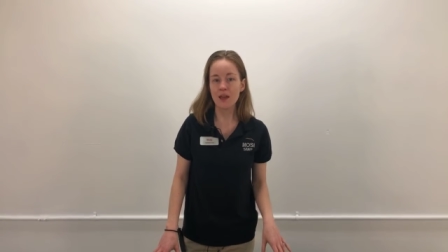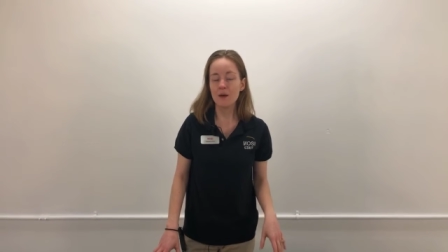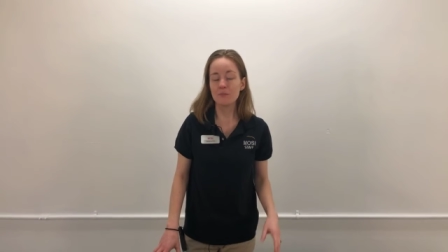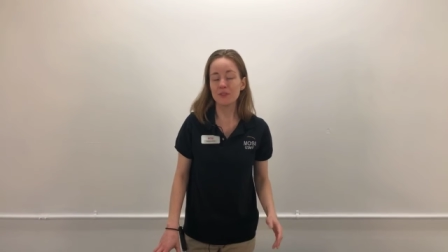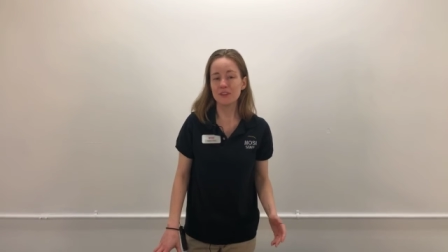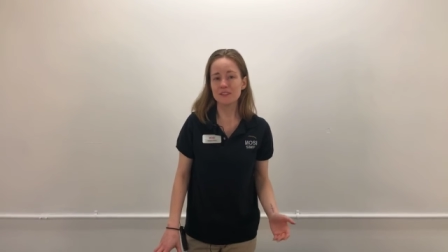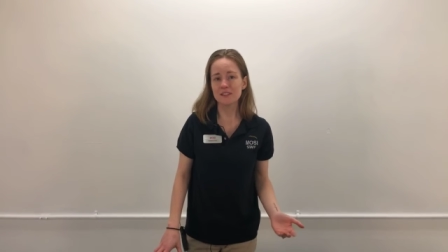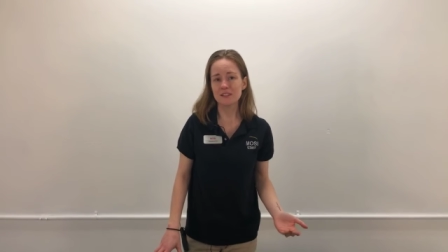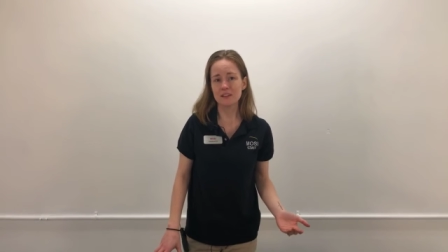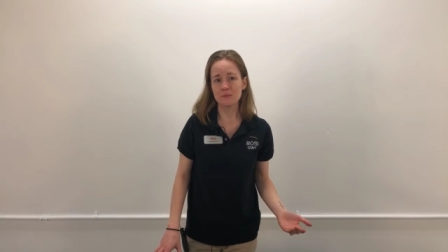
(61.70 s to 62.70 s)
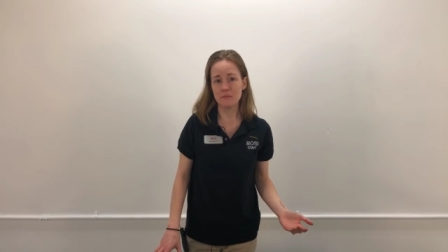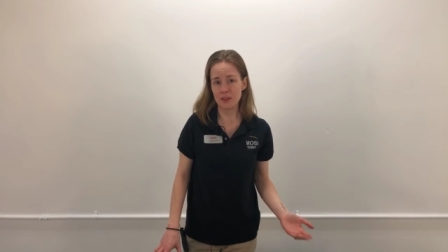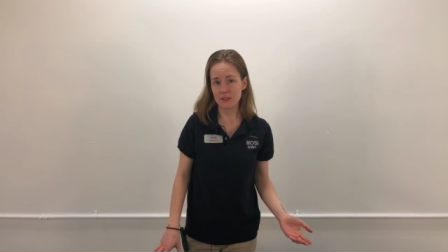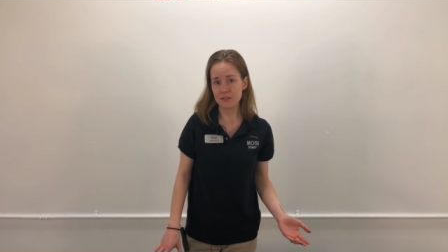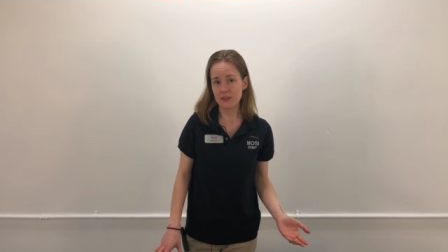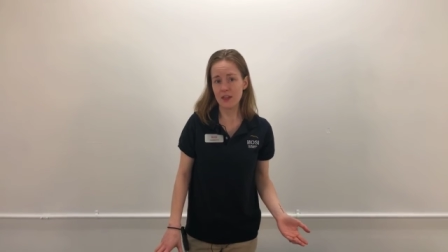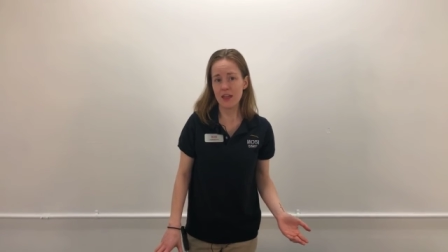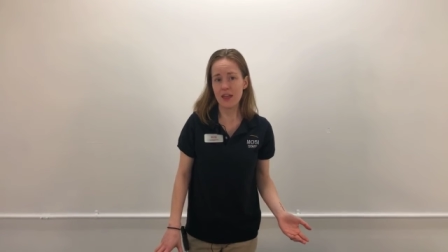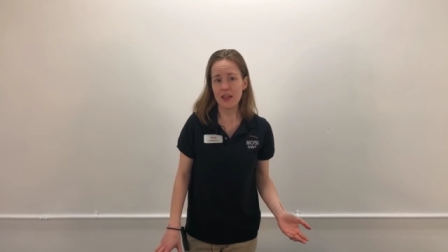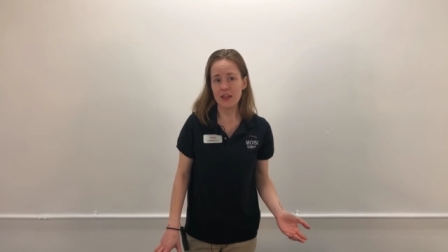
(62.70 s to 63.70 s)
but this is a myth.
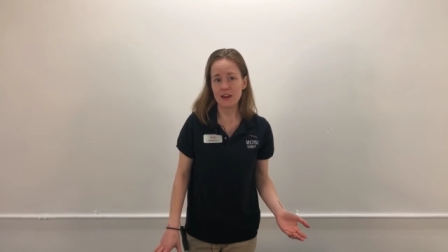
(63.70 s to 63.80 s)
And